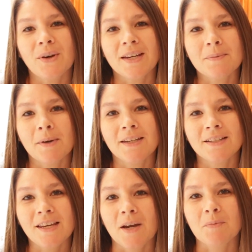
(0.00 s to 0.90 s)
you guys spending
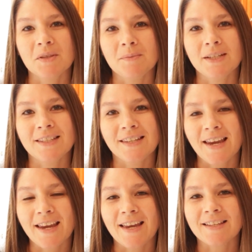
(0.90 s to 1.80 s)
time with me
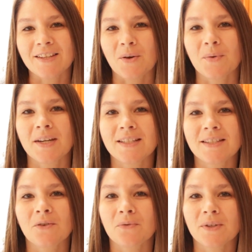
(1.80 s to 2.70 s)
today. As always,
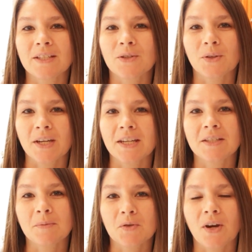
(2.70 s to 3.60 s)
don't forget to like,
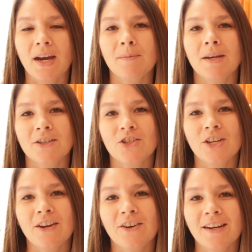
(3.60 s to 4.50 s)
subscribe, and
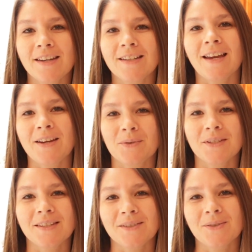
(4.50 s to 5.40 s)
share, and I will
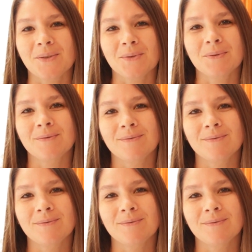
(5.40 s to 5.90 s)
see you soon.